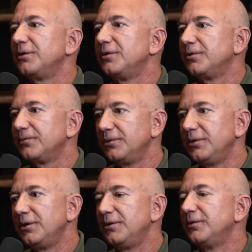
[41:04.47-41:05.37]
you
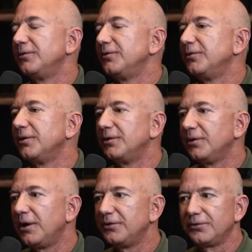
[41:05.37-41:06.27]
need, if you're going to
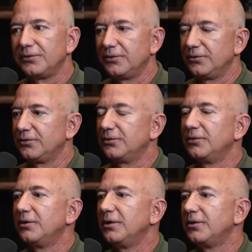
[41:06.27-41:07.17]
launch
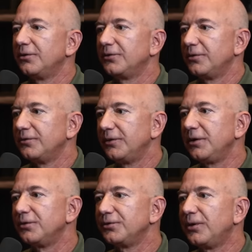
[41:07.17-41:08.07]
the
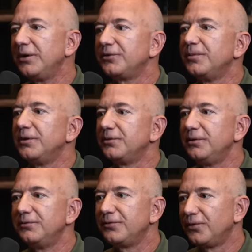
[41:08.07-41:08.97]
vehicle twice a month, you
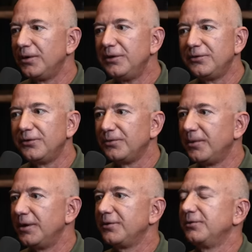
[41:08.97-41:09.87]
need 4 engines a
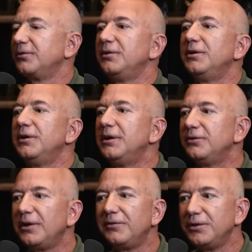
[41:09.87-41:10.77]
month. So you need an
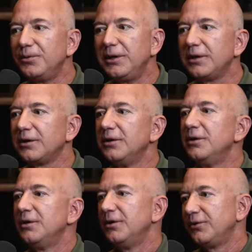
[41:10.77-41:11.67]
engine every week.
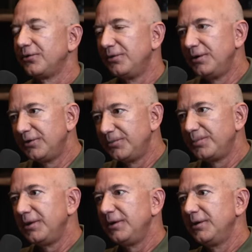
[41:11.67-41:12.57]
So you need to
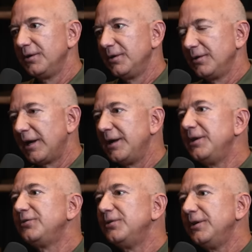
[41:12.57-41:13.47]
be, that
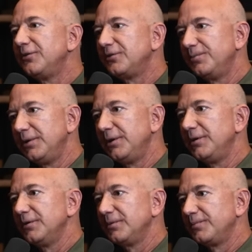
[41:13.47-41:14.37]
engine needs to
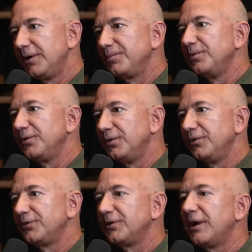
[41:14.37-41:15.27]
be being
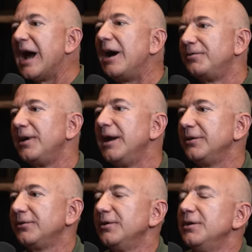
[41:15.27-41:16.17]
produced at rate.